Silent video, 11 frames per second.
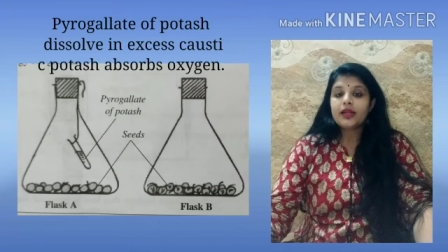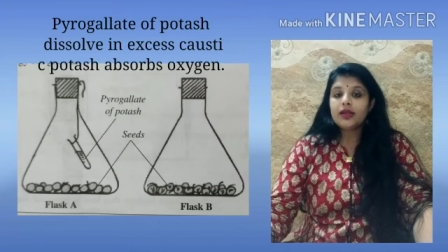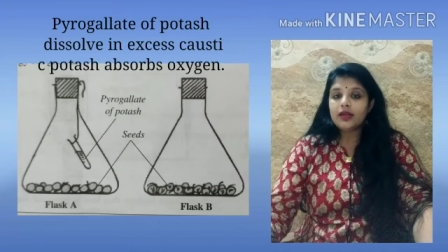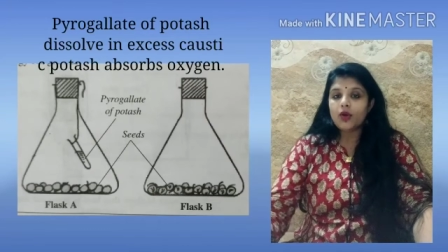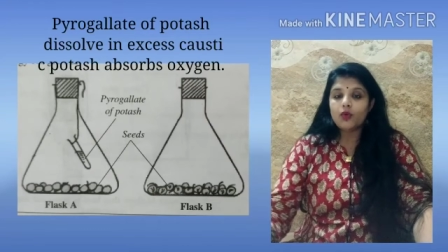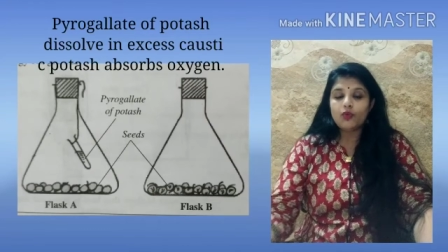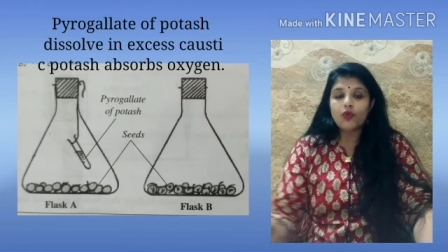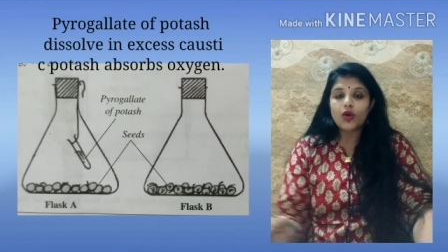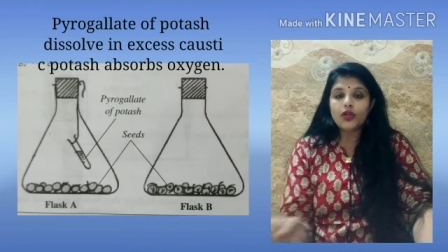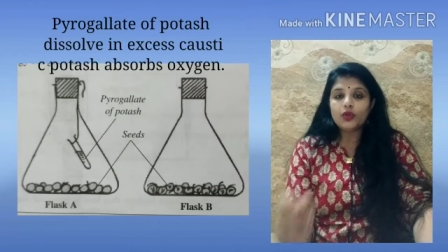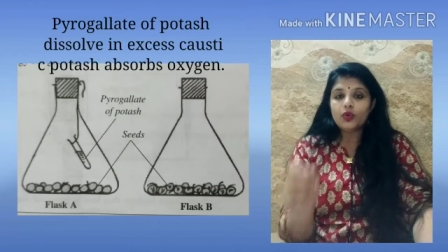Now,
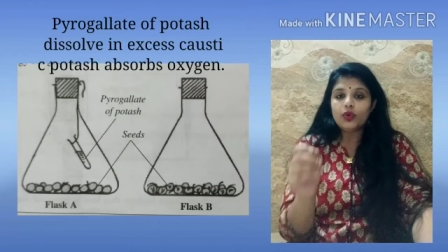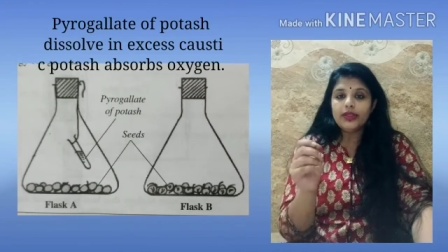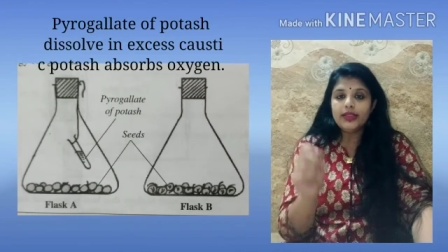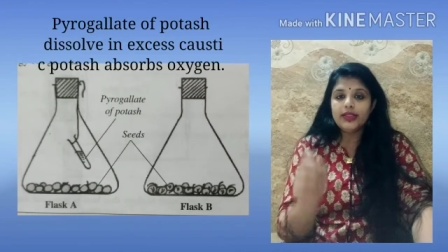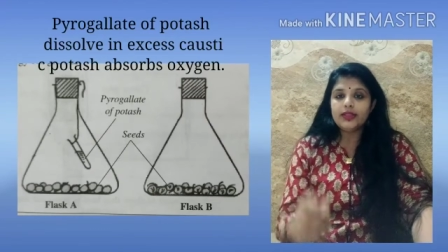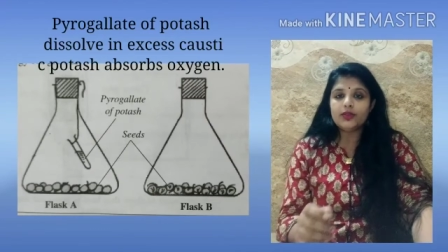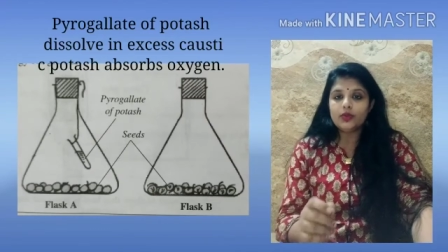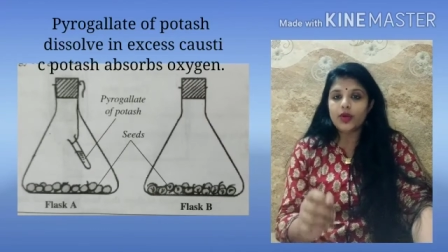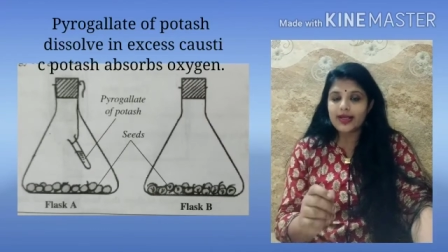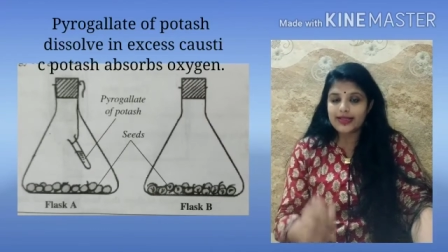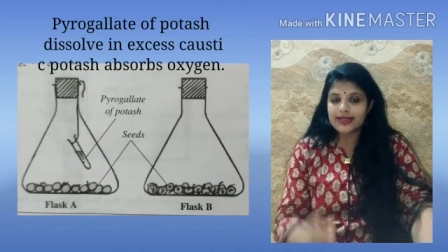what you need
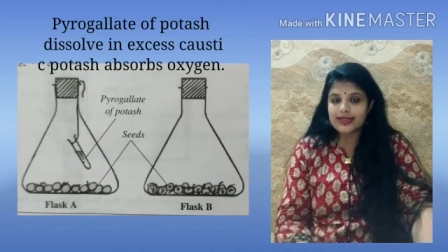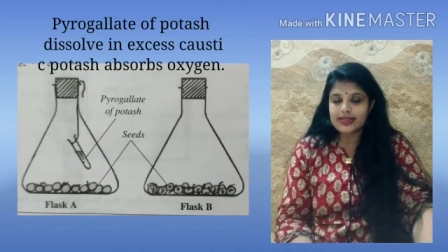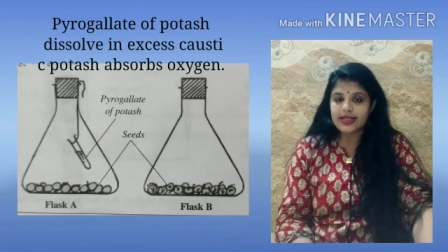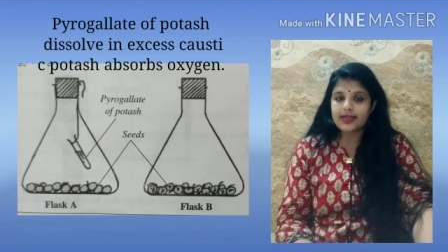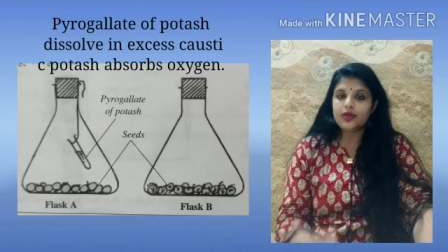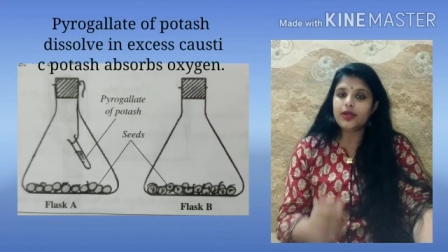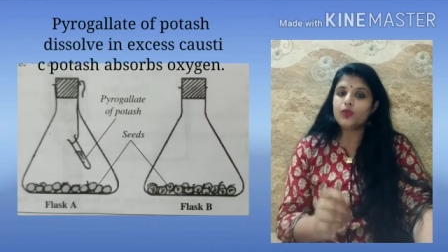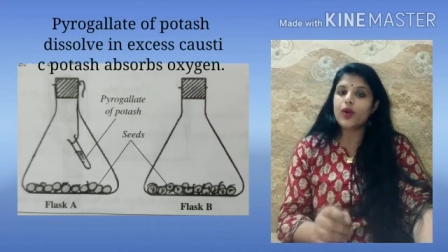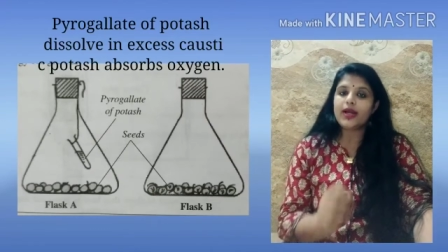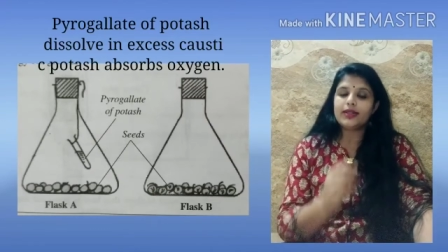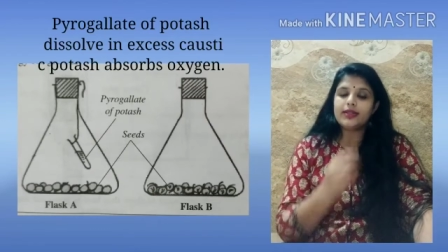to understand
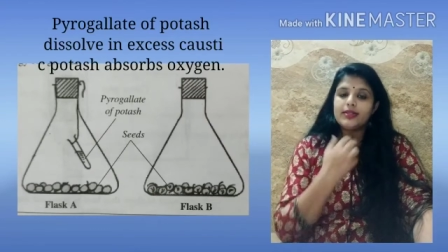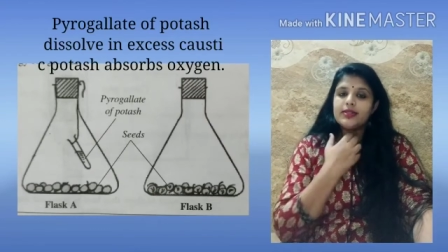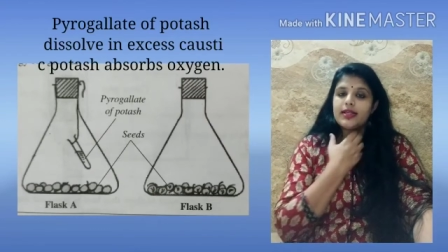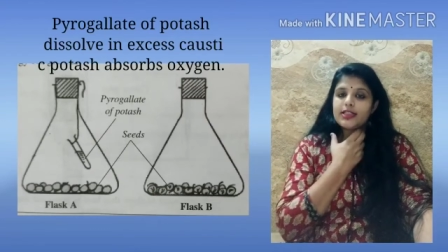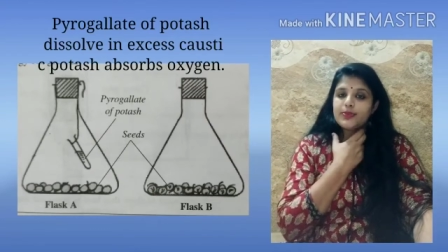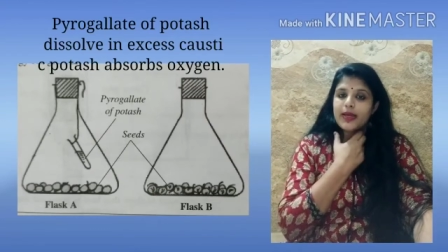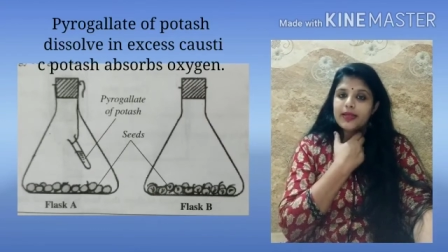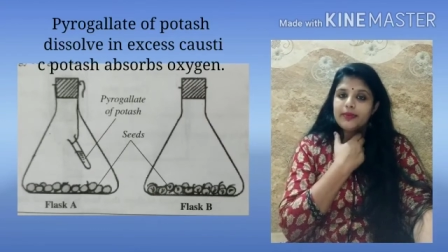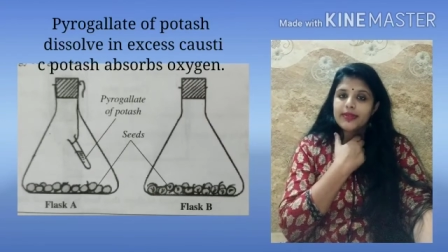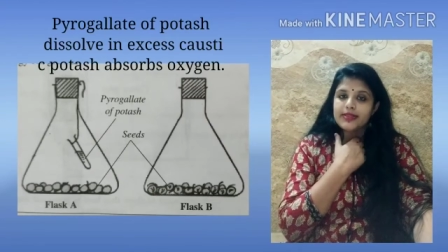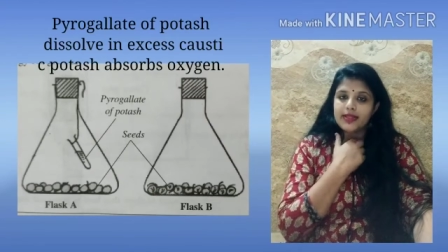and why these
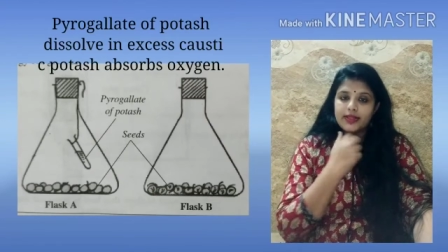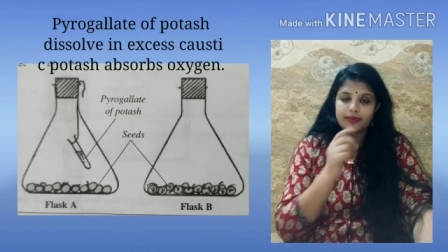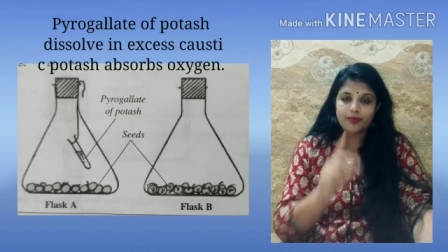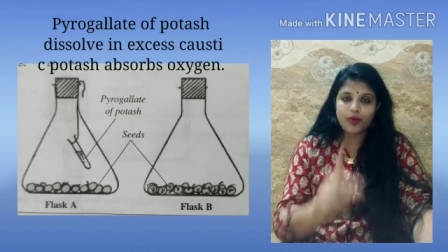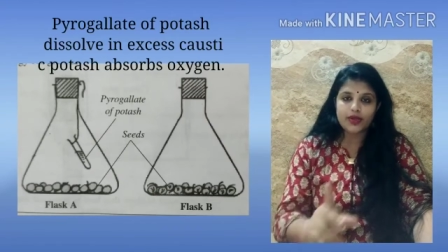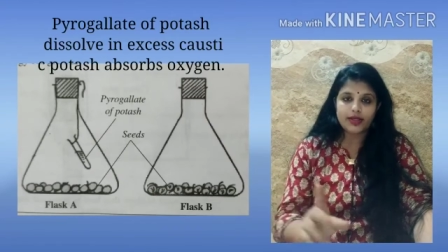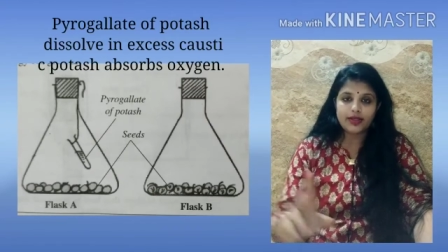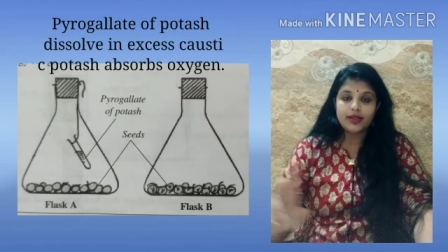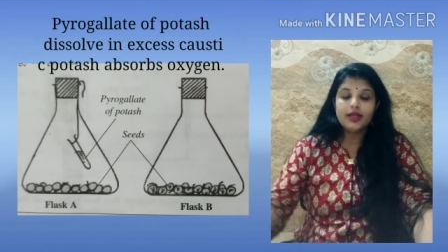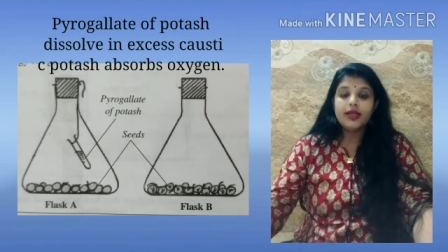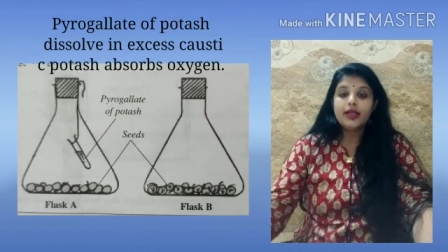experiments are important.